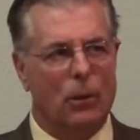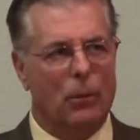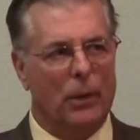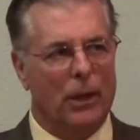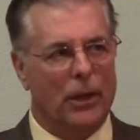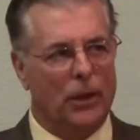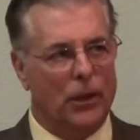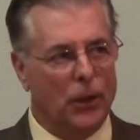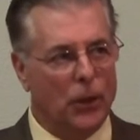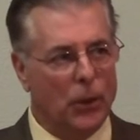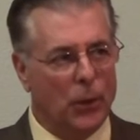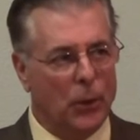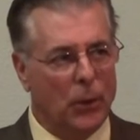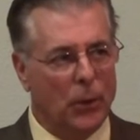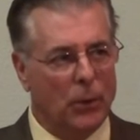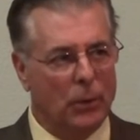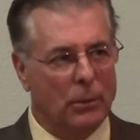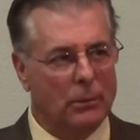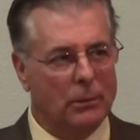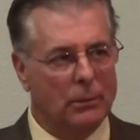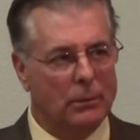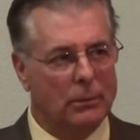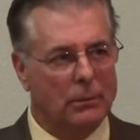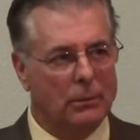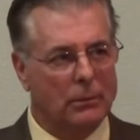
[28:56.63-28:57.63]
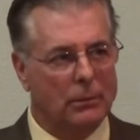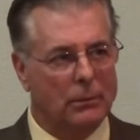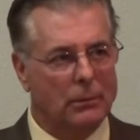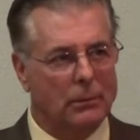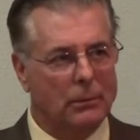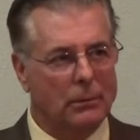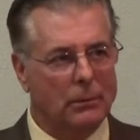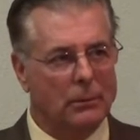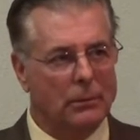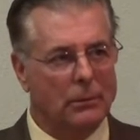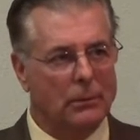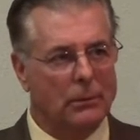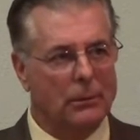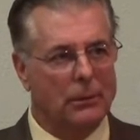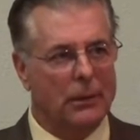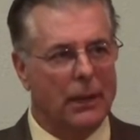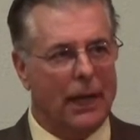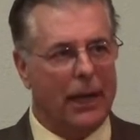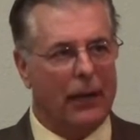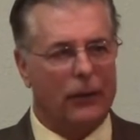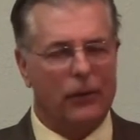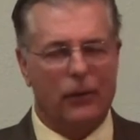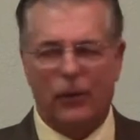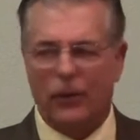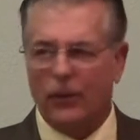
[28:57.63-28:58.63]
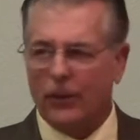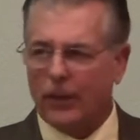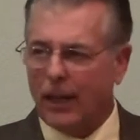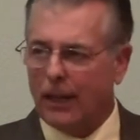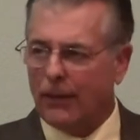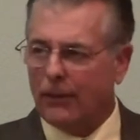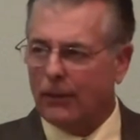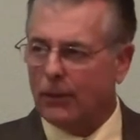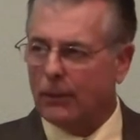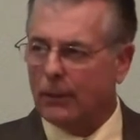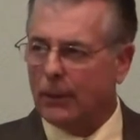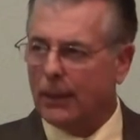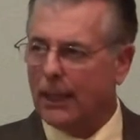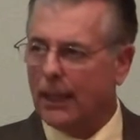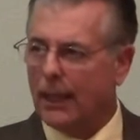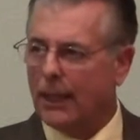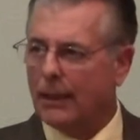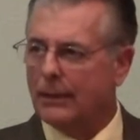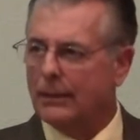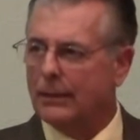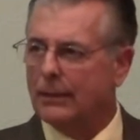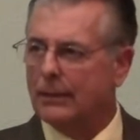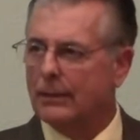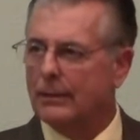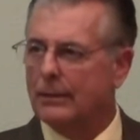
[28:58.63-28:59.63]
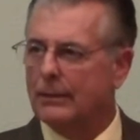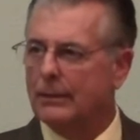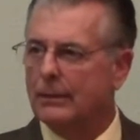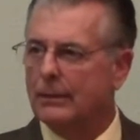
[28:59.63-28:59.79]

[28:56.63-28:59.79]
we do, exercise that we get,